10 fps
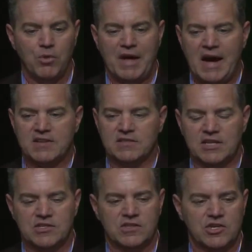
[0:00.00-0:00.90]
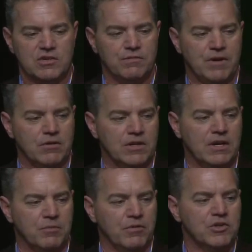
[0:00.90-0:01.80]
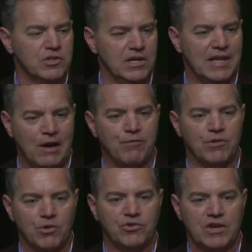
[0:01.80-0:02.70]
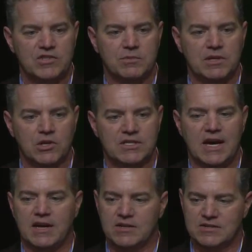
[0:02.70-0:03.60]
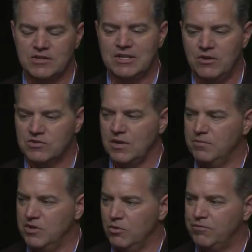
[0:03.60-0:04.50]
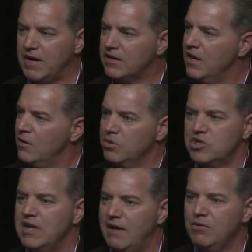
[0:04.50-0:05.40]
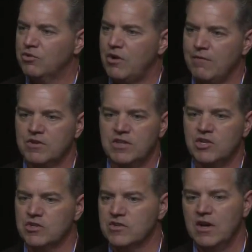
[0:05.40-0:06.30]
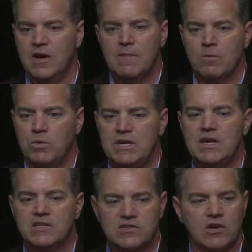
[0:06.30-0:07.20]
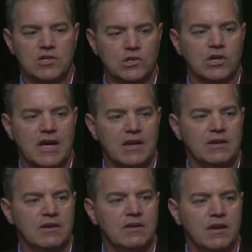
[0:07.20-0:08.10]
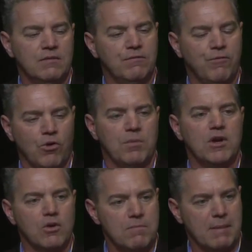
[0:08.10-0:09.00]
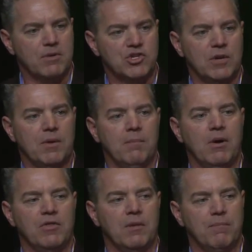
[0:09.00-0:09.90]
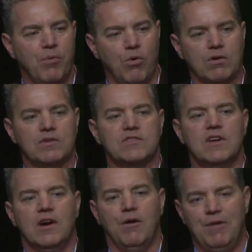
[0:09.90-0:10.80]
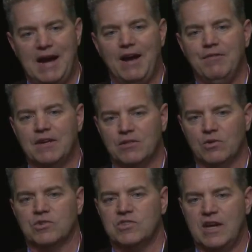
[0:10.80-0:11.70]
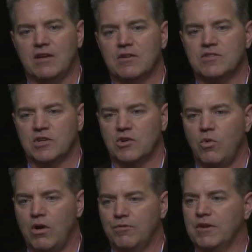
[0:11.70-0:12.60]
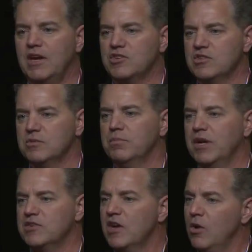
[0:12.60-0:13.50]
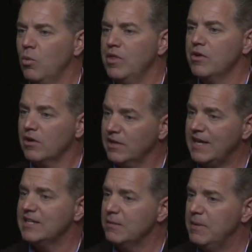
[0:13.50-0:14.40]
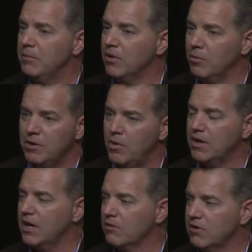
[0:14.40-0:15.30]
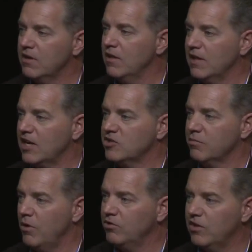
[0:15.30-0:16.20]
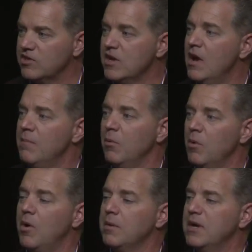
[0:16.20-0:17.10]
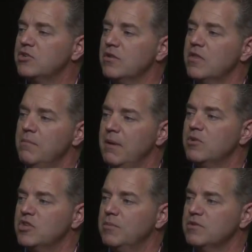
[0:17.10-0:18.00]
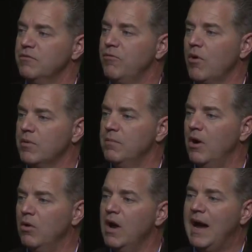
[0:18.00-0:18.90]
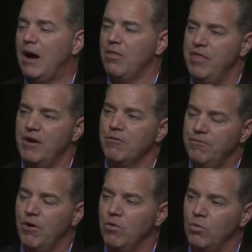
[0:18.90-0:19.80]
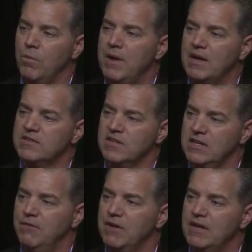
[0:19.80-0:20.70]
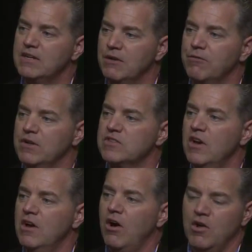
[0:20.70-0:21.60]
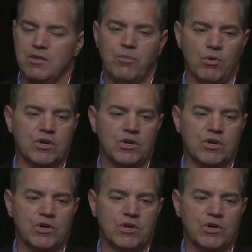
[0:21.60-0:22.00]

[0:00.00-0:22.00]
acts, legislation federally and provincially, allow for those things to be looked at. As Ontario's come into effect, we should have those conversations. We need to start to look at informing your membership about the importance of having those standards and qualifications in place when they're electing people. And we don't want to get rid of the election process, but we want to make sure that the membership is informed about how their vote will make a significant difference on the board